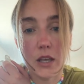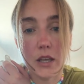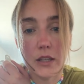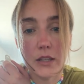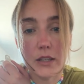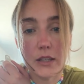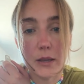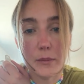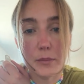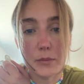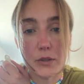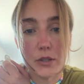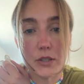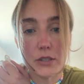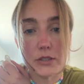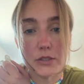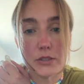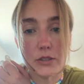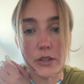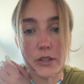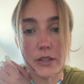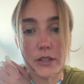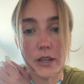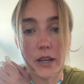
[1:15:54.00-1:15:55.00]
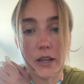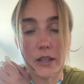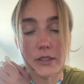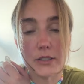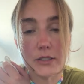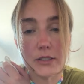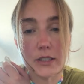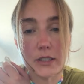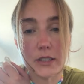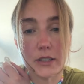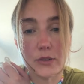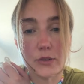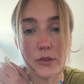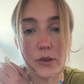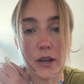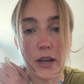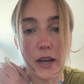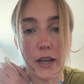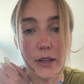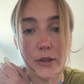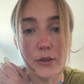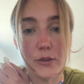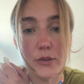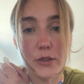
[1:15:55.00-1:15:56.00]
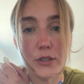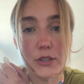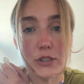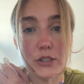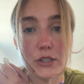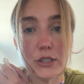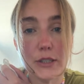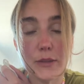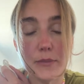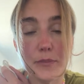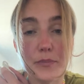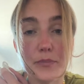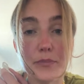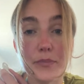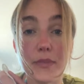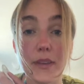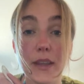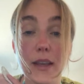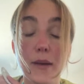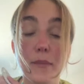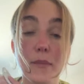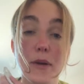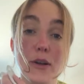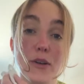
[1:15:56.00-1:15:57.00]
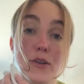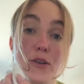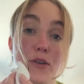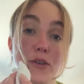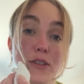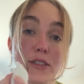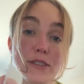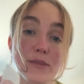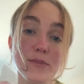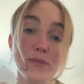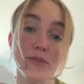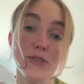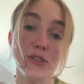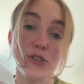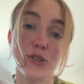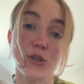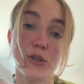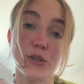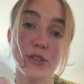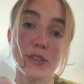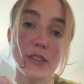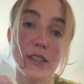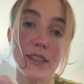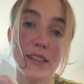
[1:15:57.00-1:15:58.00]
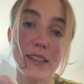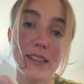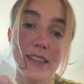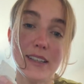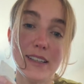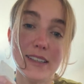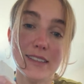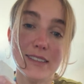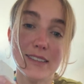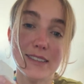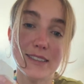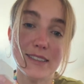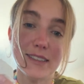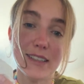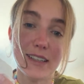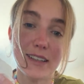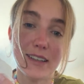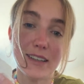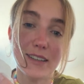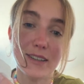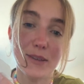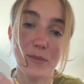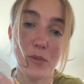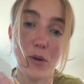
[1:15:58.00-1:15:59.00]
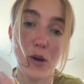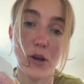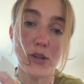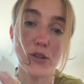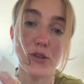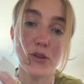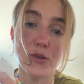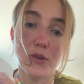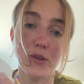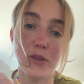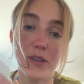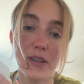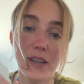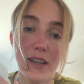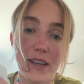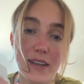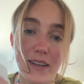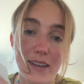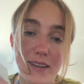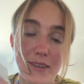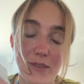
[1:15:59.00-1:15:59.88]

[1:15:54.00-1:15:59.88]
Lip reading: Yep, cause you're not stuck in Ohio, Ashley. Yeah, Marco always jokes that he is stuck in a pothole in